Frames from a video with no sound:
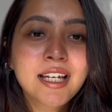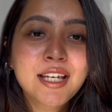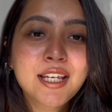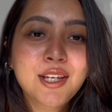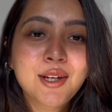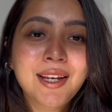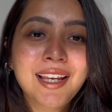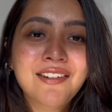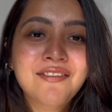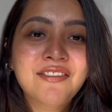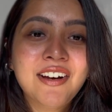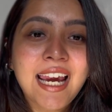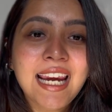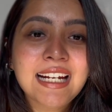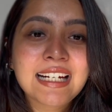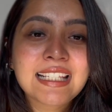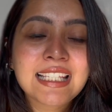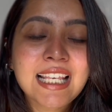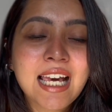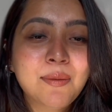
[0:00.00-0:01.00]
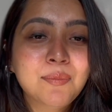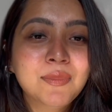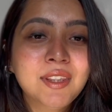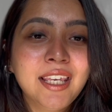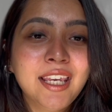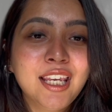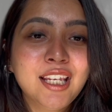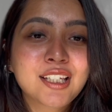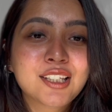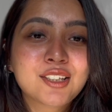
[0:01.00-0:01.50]
you can find
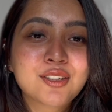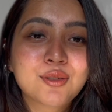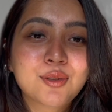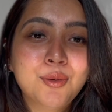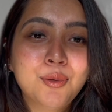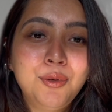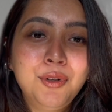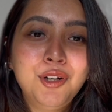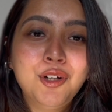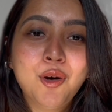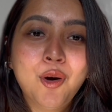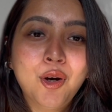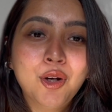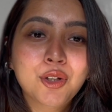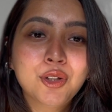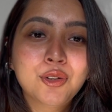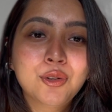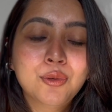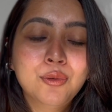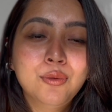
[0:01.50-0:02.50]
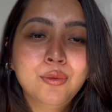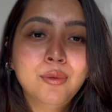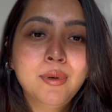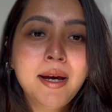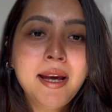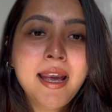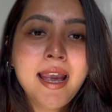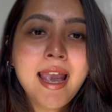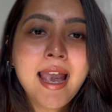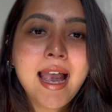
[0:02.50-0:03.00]
something to hold on to,
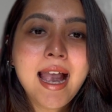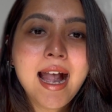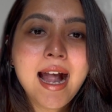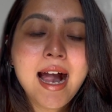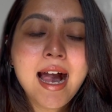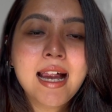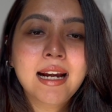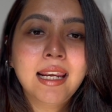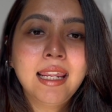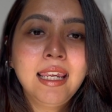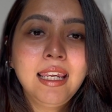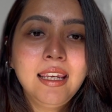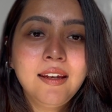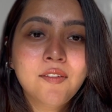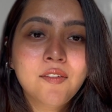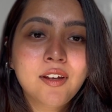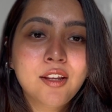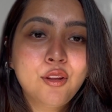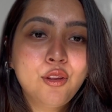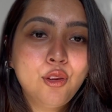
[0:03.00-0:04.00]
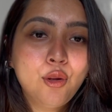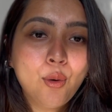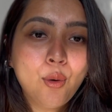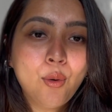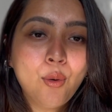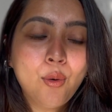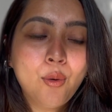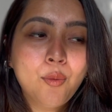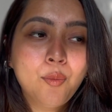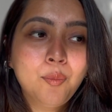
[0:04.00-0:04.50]
and even
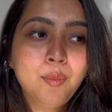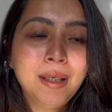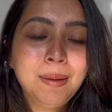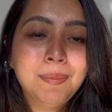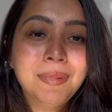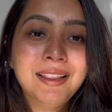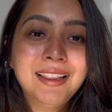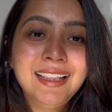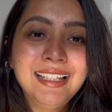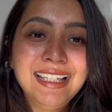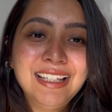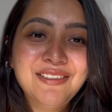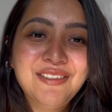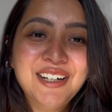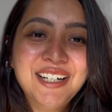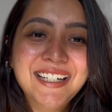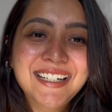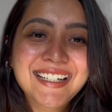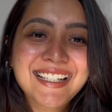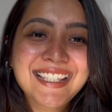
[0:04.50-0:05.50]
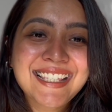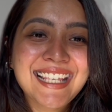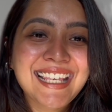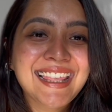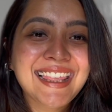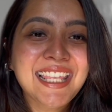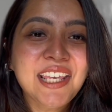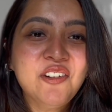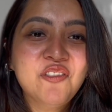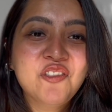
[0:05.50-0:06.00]
though people leave us
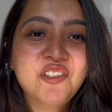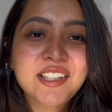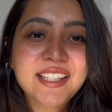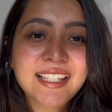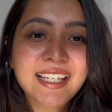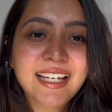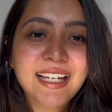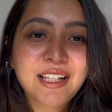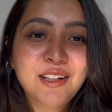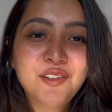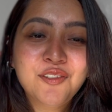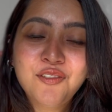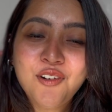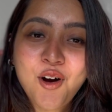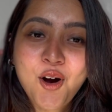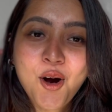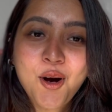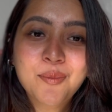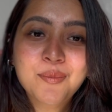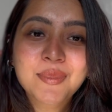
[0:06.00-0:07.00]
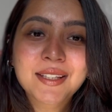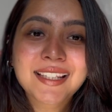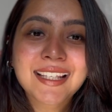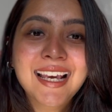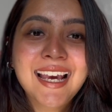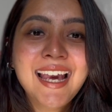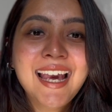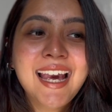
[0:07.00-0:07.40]
in their physical forms,